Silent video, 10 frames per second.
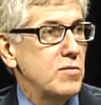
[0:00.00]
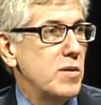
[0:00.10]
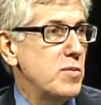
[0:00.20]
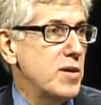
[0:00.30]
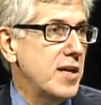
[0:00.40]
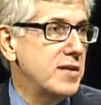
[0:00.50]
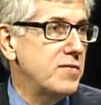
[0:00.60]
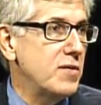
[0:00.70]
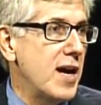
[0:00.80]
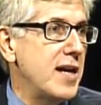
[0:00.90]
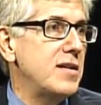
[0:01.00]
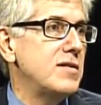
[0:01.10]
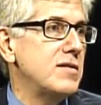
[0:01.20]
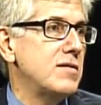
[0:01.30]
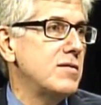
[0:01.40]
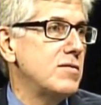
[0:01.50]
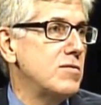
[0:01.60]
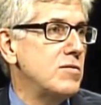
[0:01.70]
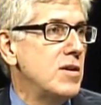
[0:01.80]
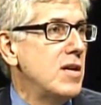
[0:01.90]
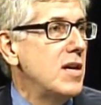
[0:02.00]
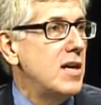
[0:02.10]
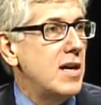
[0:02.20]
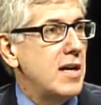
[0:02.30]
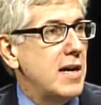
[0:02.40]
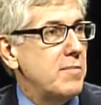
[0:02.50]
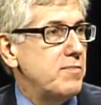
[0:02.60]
reproductive rights to uh,